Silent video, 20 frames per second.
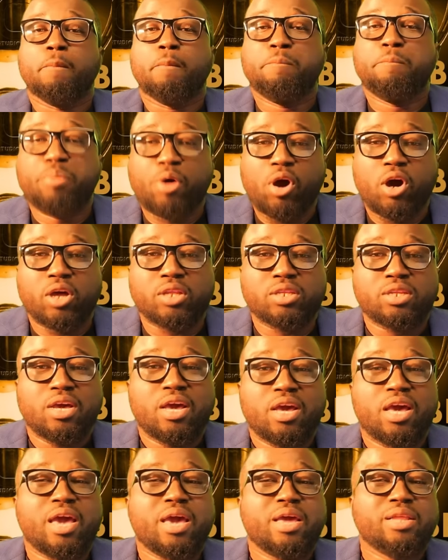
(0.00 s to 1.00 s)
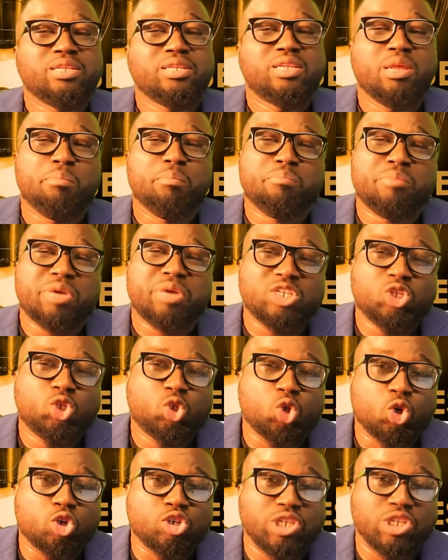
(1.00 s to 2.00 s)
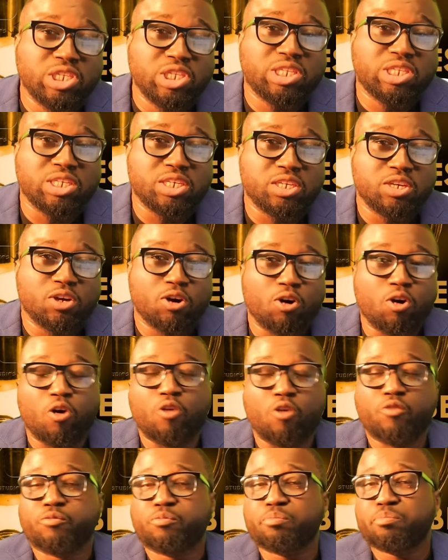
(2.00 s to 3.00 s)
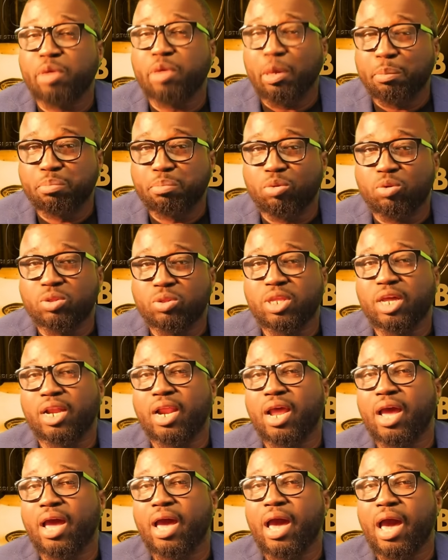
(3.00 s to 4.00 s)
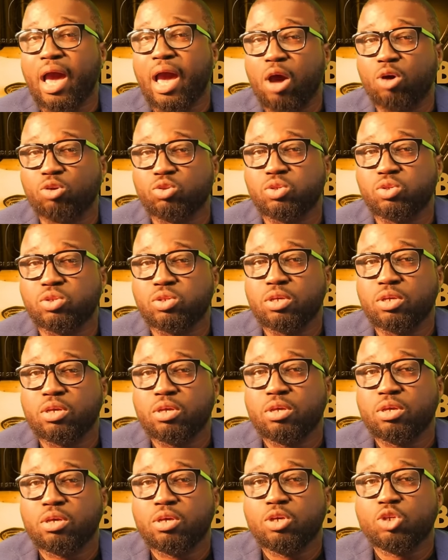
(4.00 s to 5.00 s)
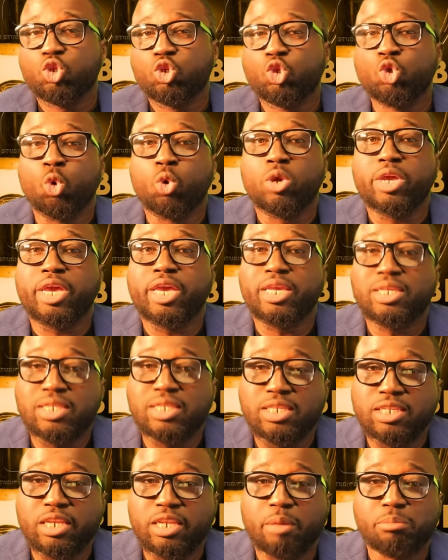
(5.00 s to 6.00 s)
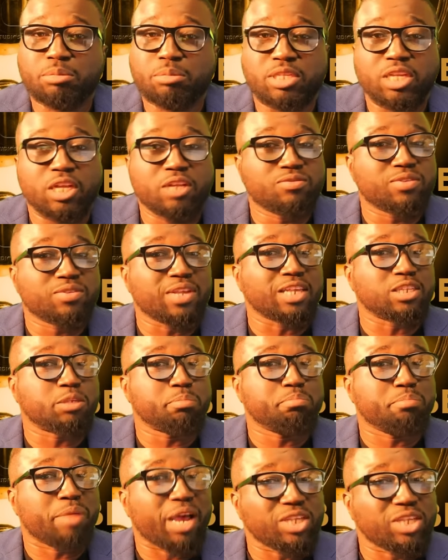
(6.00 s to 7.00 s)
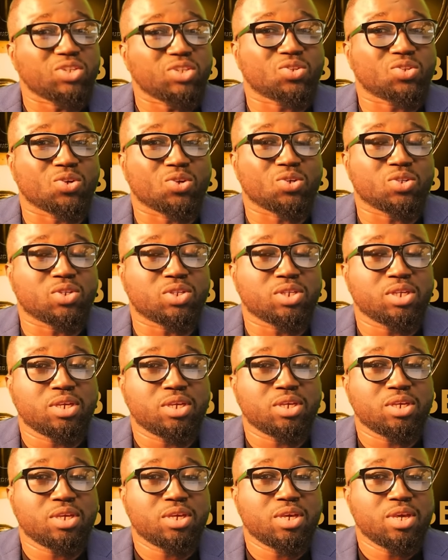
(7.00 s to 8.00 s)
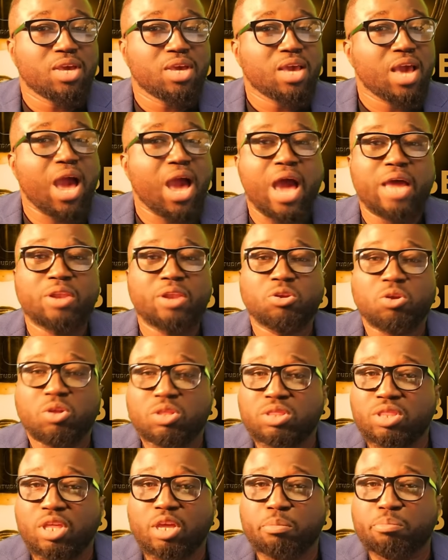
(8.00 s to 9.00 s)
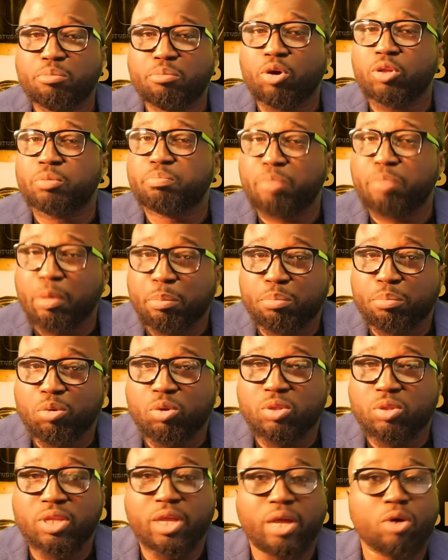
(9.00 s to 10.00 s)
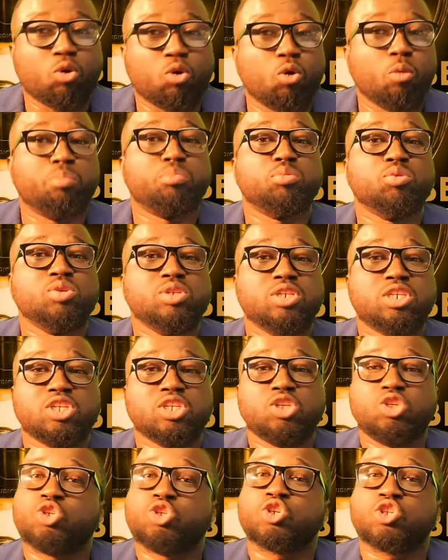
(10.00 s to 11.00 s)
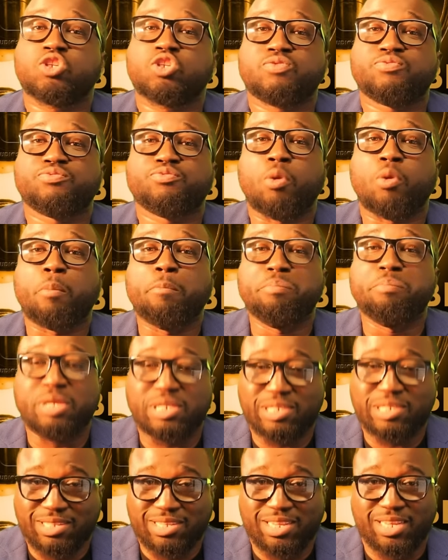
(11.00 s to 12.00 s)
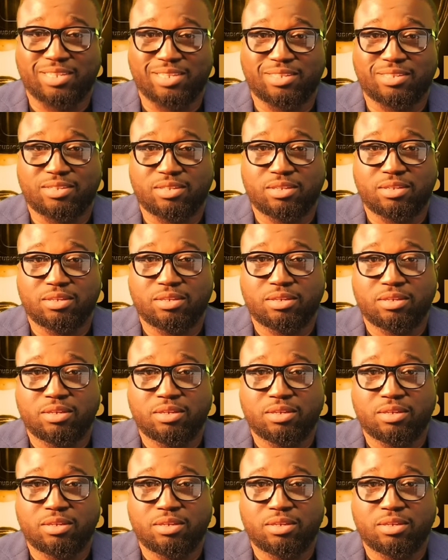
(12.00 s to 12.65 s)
But the majority of people that are out showcasing themselves as pastors are nothing but people that opened it just for business.